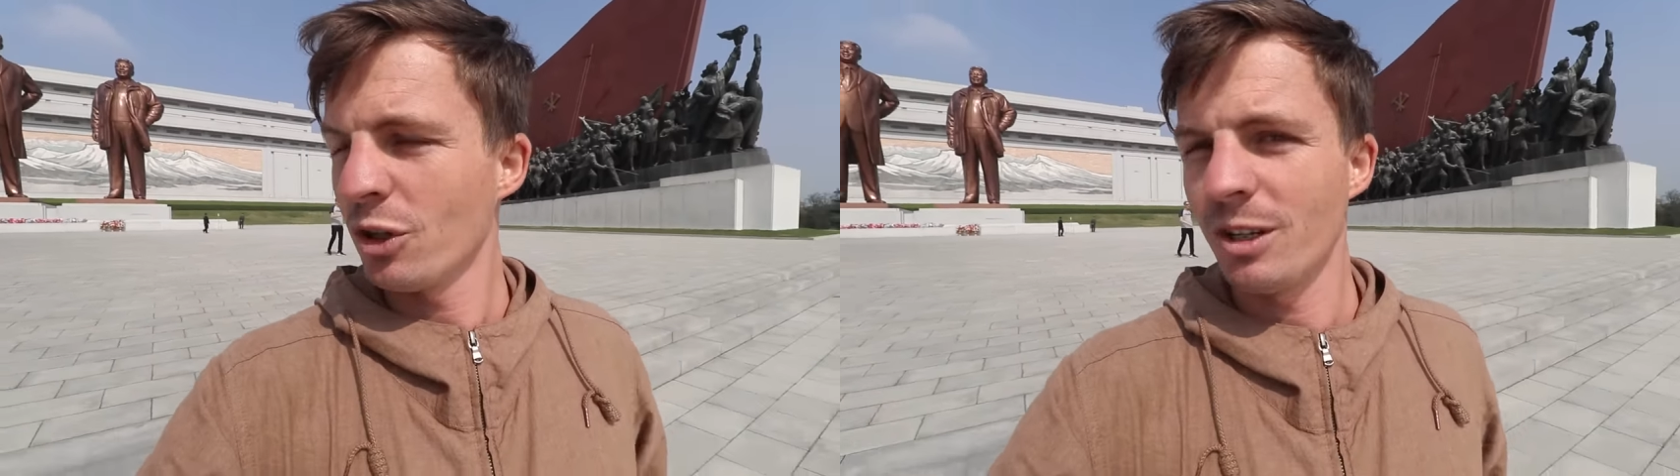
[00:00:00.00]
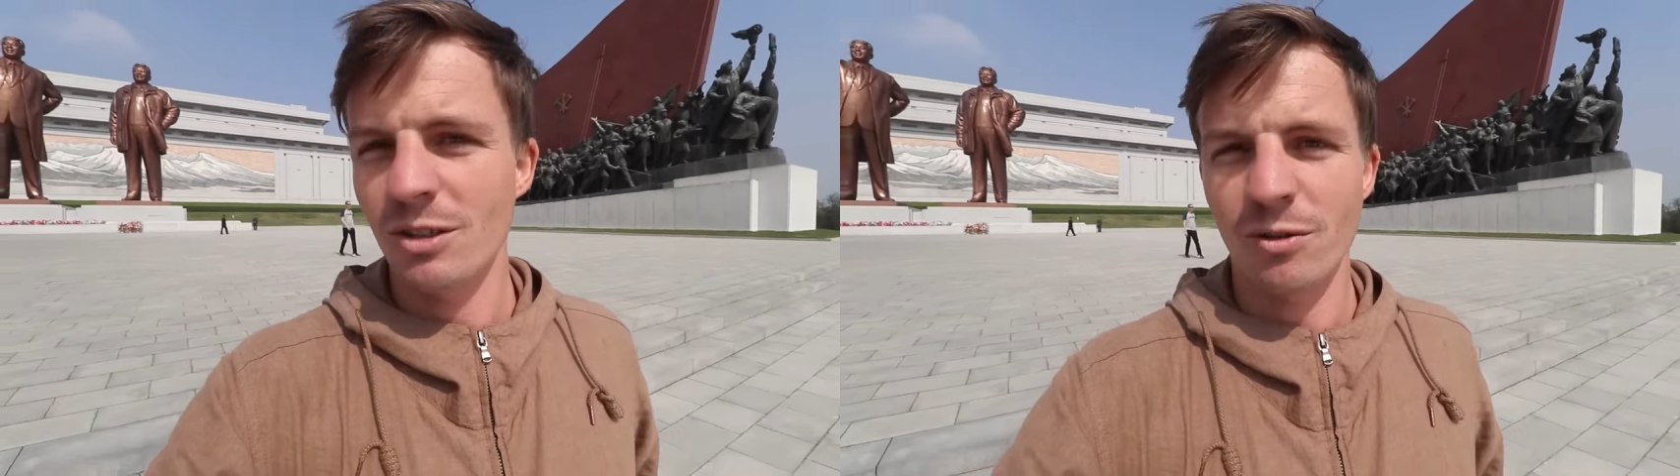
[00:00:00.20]

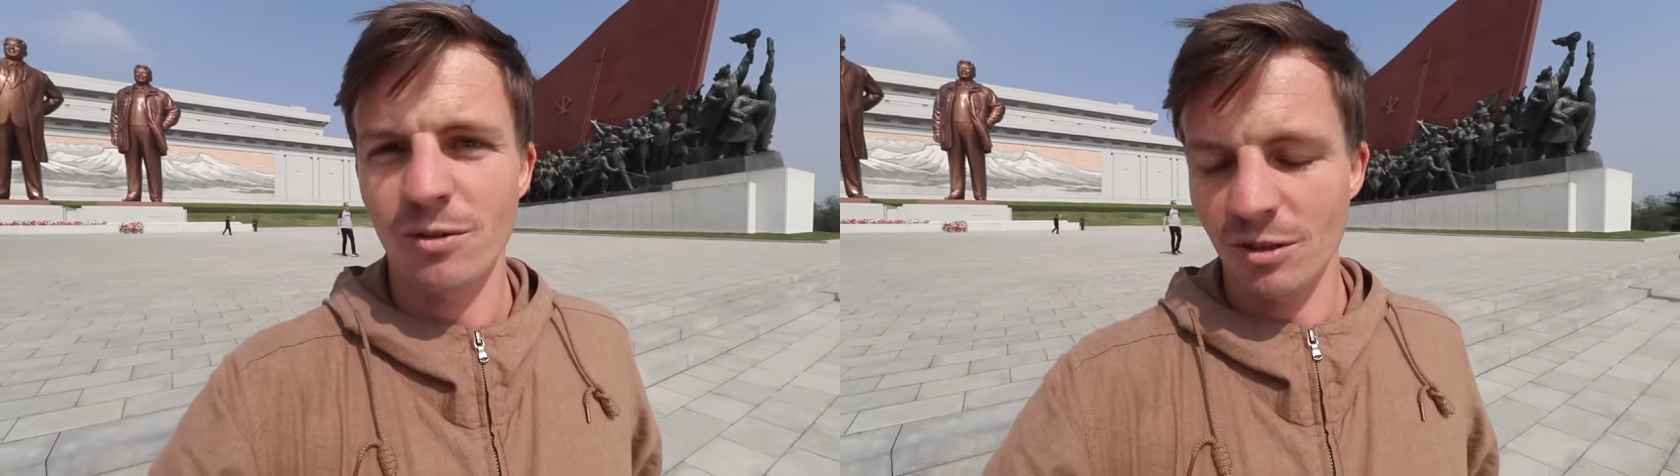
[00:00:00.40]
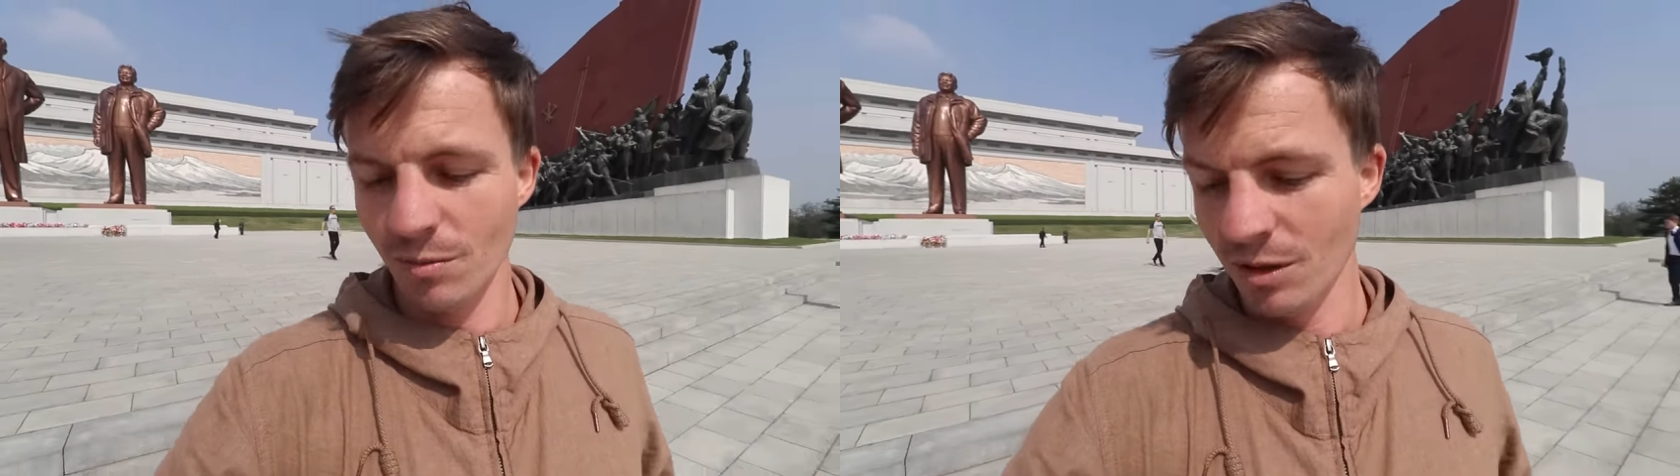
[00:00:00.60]
Chinese
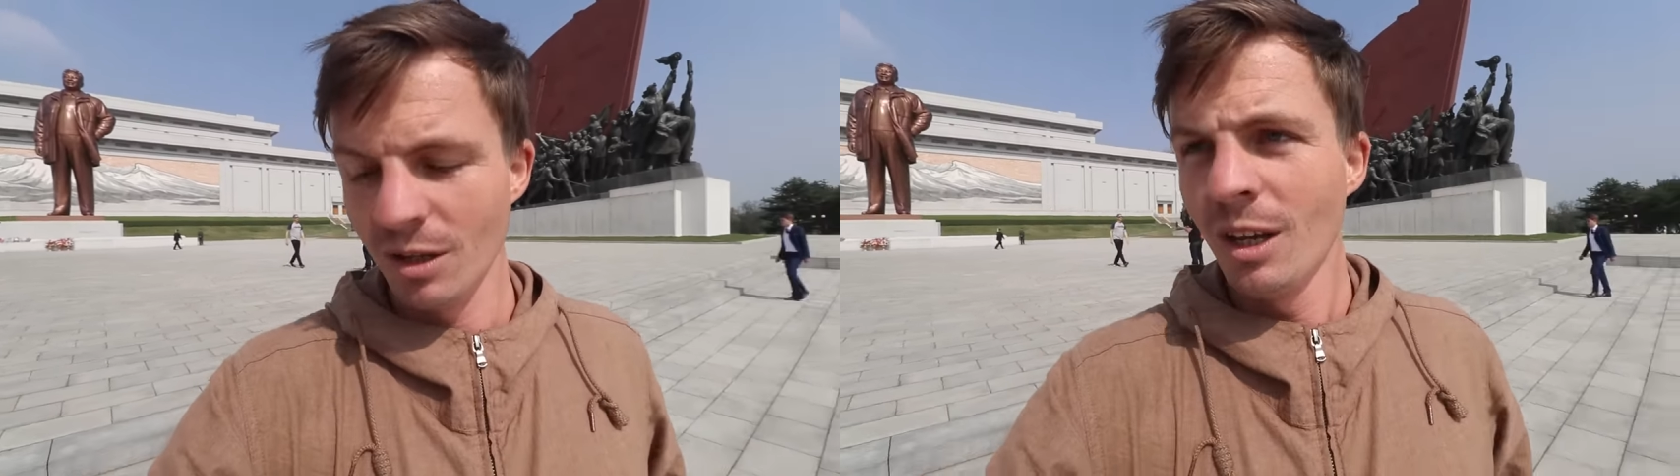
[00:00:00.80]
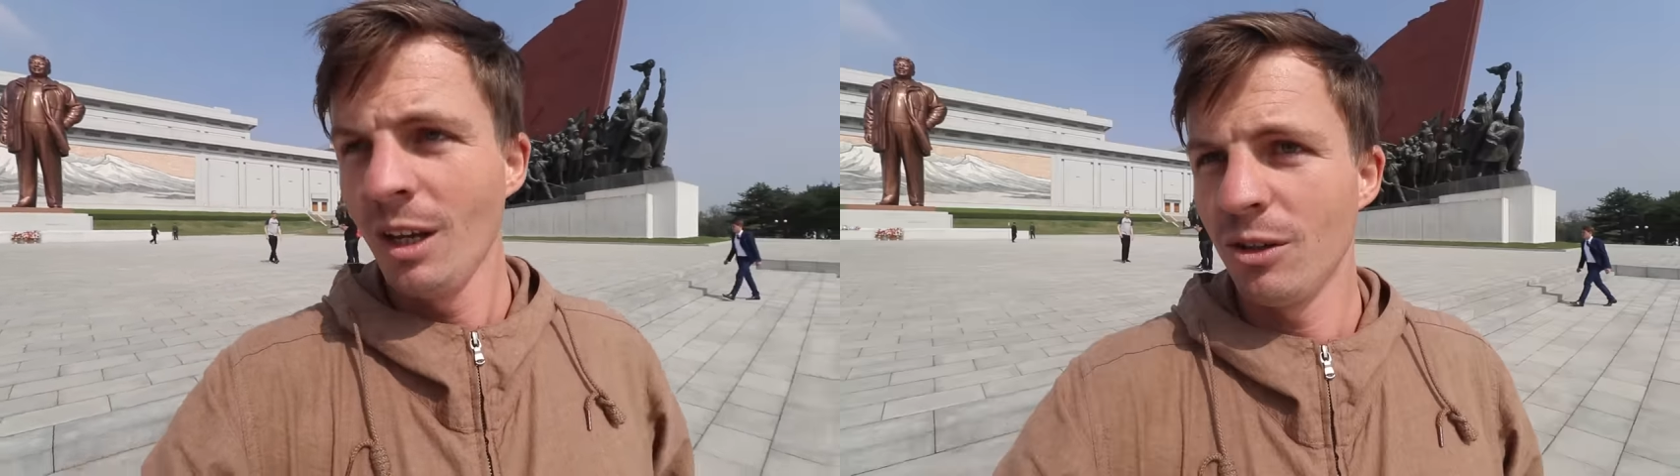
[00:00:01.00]
tourism
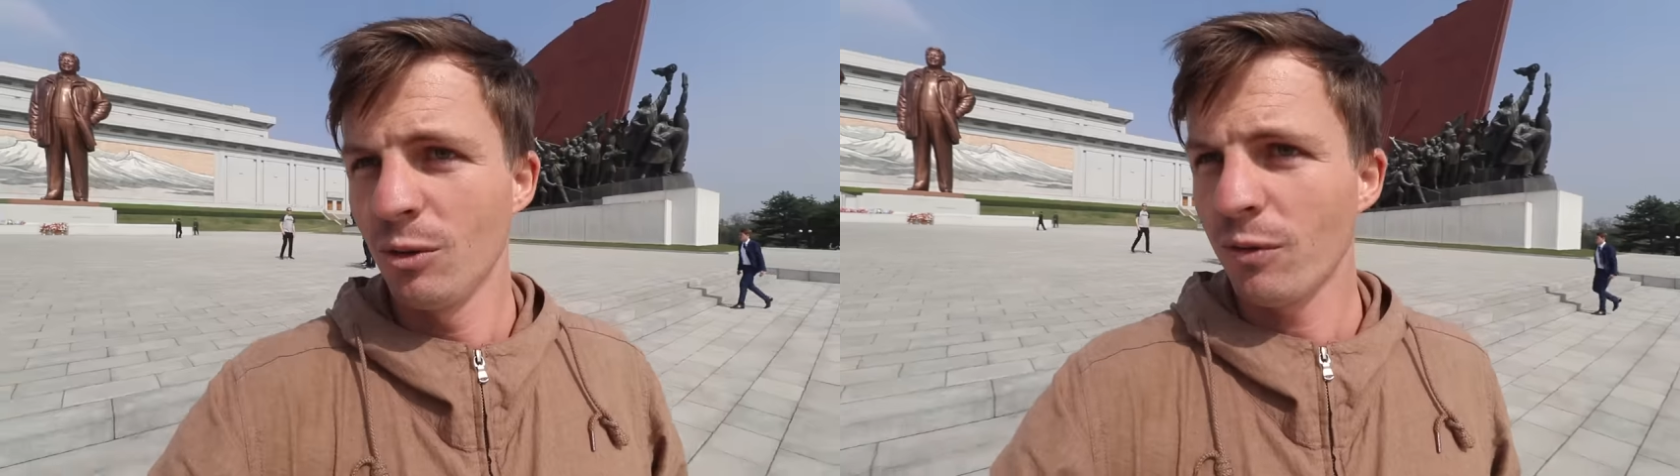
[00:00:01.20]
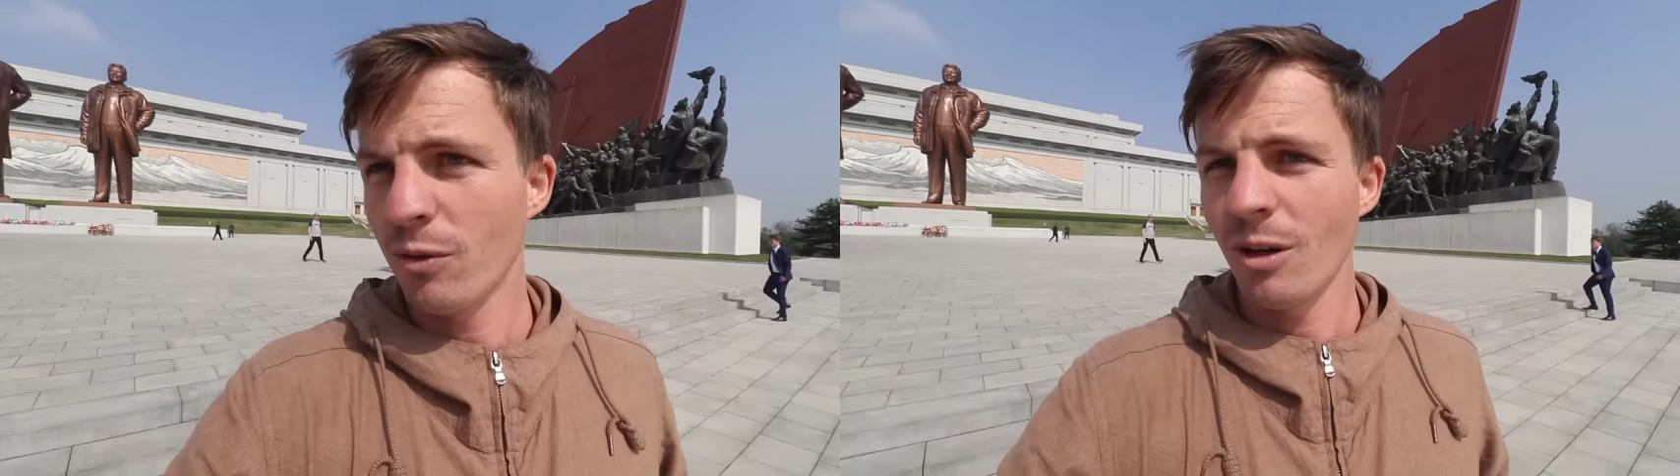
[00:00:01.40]
in
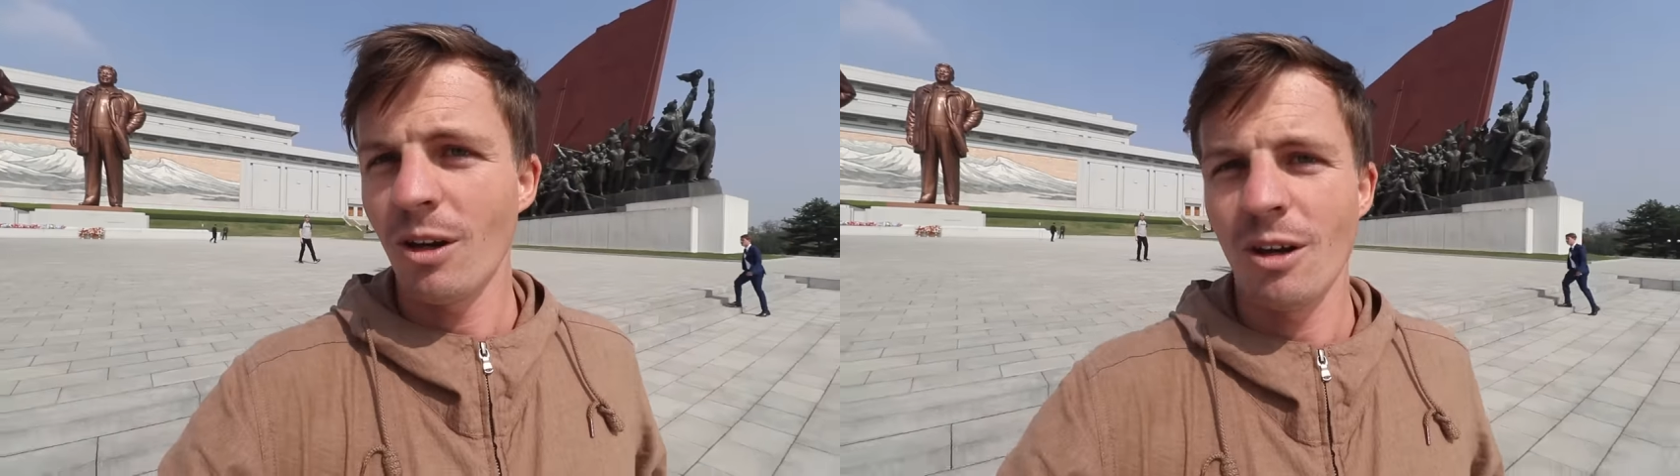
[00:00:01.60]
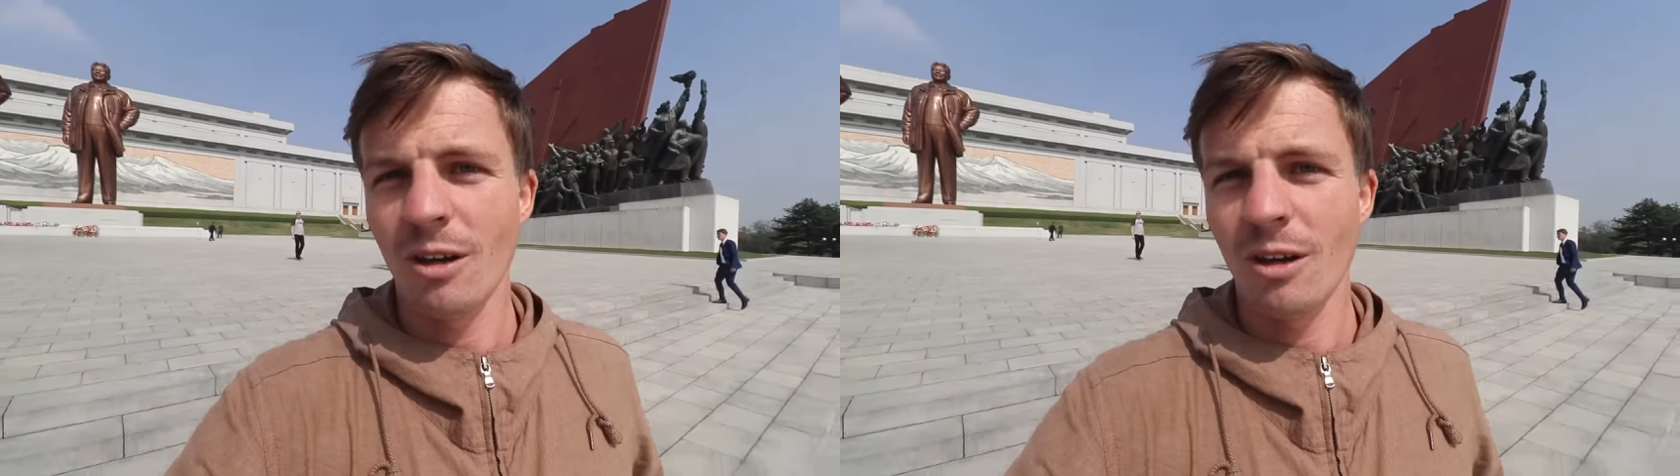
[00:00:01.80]
North Korea.